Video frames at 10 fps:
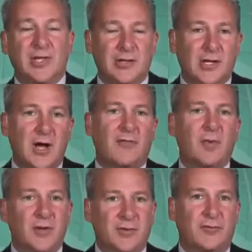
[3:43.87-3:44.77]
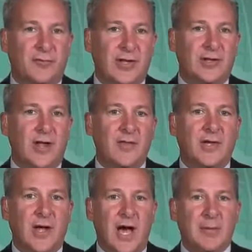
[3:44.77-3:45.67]
that the government has inflicted on the
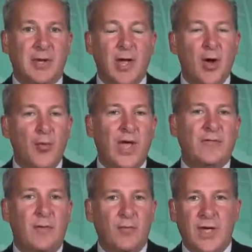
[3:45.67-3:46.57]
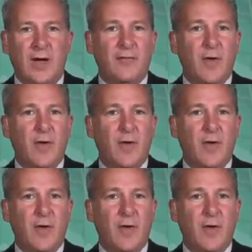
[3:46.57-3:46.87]
economy. Well, we, have, we have